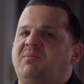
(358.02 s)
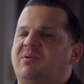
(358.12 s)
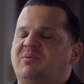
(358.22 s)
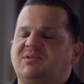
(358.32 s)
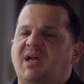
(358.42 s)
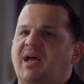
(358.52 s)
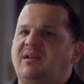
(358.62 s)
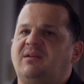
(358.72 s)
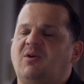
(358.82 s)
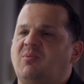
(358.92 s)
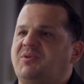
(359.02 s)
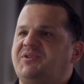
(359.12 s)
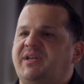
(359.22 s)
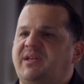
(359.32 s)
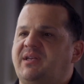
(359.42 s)
It was not
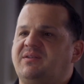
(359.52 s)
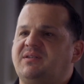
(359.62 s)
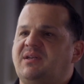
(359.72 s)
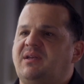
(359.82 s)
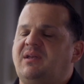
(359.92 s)
homogeneous.